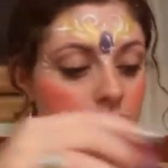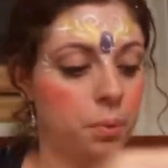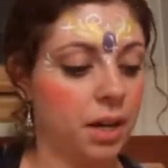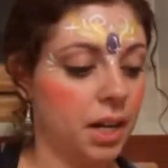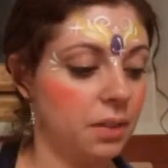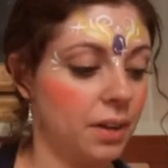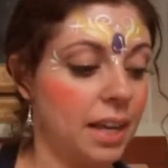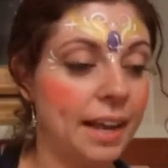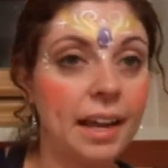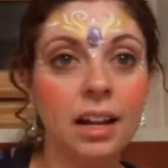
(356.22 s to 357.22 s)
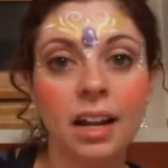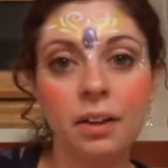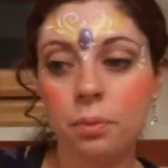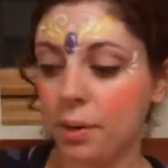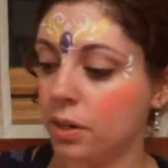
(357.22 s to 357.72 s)
but if I can and I
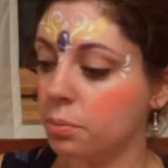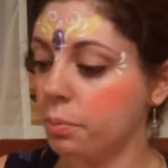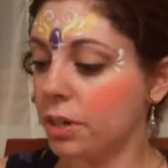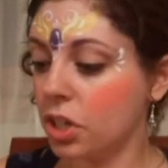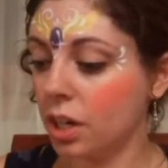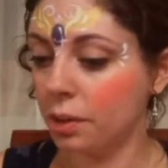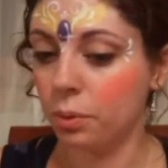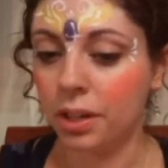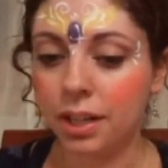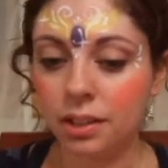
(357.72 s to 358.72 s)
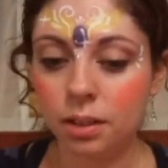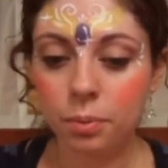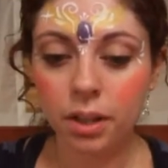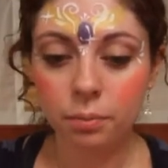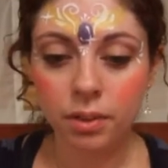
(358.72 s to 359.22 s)
have the parents' permission, I will add a little
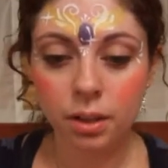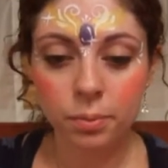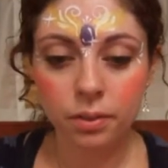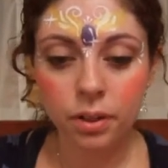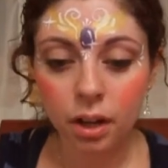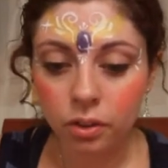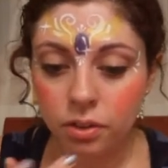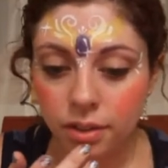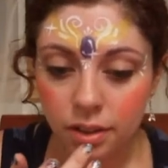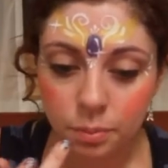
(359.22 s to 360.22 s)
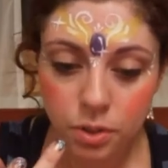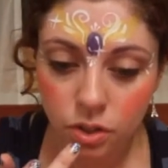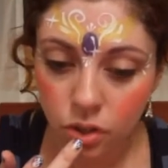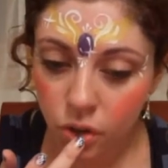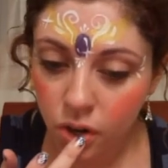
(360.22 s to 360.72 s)
bit, little bit of color to the lips
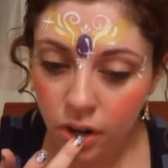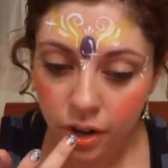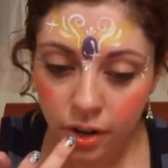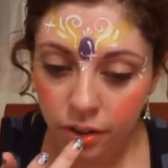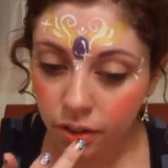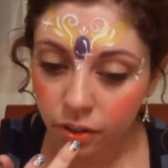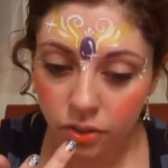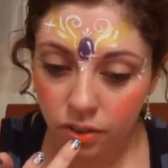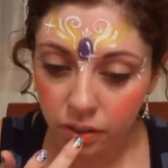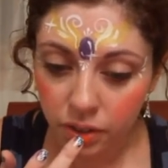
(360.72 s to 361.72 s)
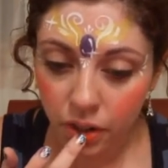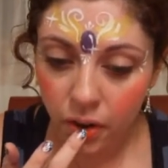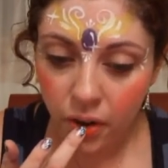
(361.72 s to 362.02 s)
too. The girls love it.